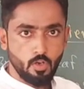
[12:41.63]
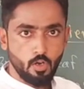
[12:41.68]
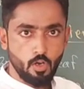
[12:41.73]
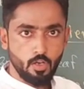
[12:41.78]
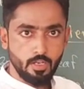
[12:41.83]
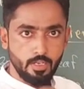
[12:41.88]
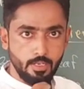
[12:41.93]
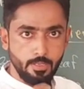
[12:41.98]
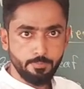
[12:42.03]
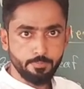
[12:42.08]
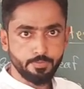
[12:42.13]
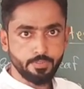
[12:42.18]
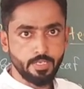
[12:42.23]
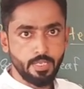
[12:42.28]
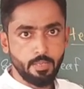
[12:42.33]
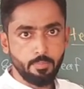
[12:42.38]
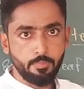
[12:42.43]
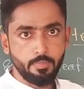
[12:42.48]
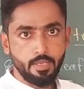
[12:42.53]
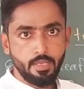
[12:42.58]
or leaf
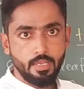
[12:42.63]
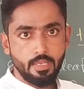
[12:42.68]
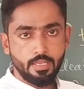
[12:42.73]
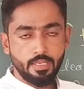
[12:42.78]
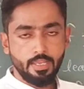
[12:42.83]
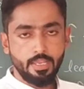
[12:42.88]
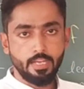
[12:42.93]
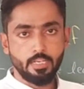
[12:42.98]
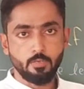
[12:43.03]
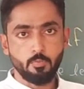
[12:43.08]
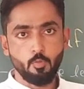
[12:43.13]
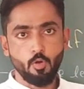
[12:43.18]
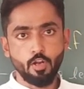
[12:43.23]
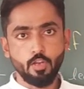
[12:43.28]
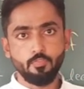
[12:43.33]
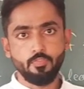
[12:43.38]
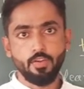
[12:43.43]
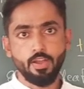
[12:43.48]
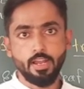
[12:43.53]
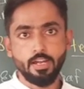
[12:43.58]
stem get
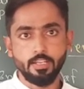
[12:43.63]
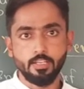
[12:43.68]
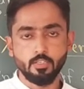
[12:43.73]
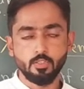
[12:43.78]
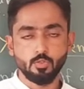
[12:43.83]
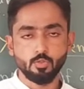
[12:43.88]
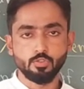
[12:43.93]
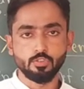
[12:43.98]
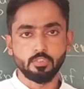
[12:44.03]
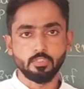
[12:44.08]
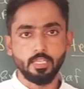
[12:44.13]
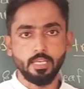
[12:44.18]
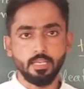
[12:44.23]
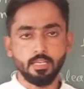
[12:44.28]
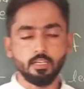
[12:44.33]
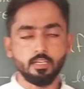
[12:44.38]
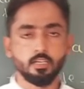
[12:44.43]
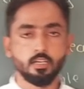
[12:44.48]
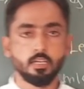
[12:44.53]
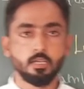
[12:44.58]
modified into
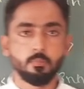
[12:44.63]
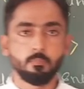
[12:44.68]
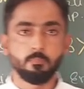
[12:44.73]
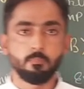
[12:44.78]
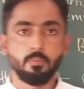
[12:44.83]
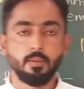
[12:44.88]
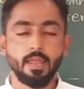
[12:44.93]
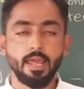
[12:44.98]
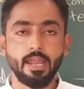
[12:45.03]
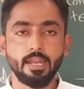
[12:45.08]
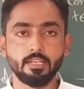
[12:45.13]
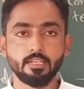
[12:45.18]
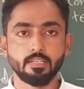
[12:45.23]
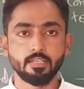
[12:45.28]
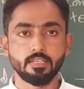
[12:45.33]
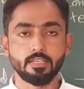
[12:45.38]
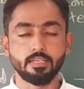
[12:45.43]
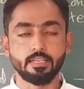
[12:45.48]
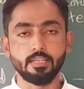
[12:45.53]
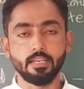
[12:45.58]
thick flat
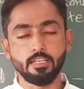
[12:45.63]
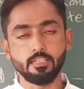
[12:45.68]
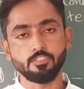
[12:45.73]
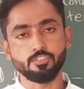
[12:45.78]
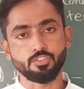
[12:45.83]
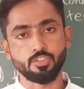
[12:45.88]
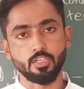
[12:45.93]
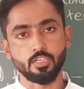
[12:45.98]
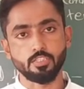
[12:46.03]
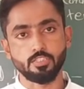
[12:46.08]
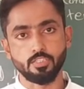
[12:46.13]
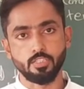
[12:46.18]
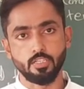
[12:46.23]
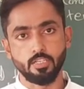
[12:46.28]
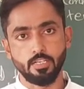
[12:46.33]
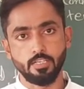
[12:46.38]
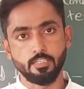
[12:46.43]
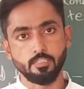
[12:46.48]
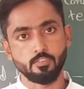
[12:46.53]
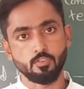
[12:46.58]
green structure.
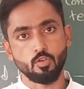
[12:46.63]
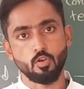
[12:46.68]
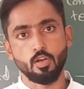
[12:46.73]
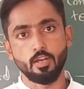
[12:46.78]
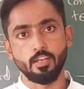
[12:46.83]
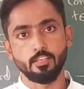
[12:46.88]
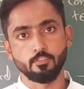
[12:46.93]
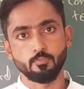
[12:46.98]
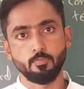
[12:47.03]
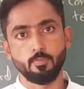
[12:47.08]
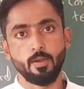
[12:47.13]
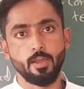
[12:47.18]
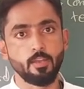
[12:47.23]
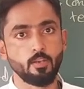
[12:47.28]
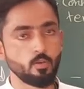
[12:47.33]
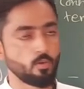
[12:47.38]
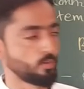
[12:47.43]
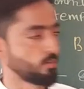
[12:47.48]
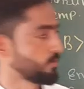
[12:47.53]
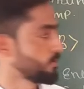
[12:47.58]
It is called as
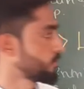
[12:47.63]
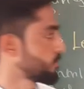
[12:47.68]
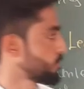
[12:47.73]
Phyllode.